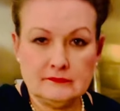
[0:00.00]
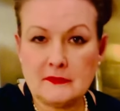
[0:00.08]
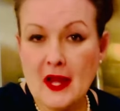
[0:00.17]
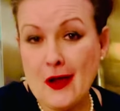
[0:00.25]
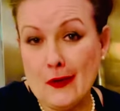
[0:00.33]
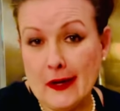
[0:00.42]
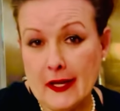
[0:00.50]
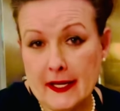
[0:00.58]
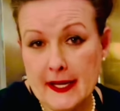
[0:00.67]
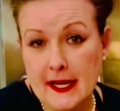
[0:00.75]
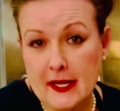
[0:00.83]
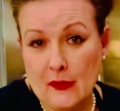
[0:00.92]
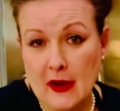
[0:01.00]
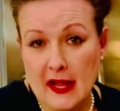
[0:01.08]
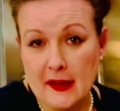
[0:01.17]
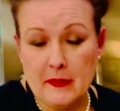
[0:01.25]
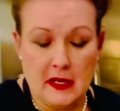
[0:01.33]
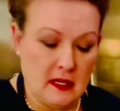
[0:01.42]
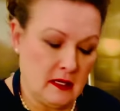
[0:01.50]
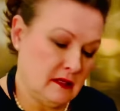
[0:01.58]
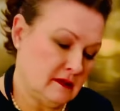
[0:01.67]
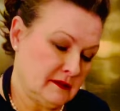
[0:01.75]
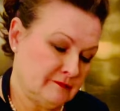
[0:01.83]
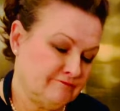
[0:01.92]
I'll eat it anyway, but
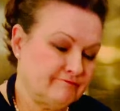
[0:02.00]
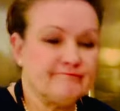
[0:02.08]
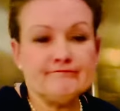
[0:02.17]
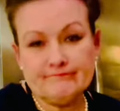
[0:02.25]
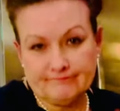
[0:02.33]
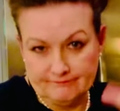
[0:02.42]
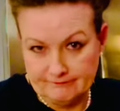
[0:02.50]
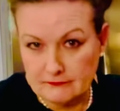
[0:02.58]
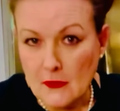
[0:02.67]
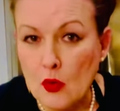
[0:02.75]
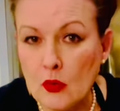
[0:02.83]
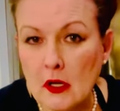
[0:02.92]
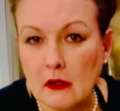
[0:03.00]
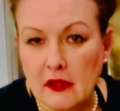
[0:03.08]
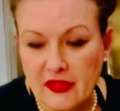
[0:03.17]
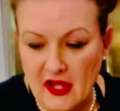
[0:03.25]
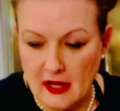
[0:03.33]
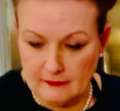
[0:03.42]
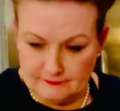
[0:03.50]
rule of thumb.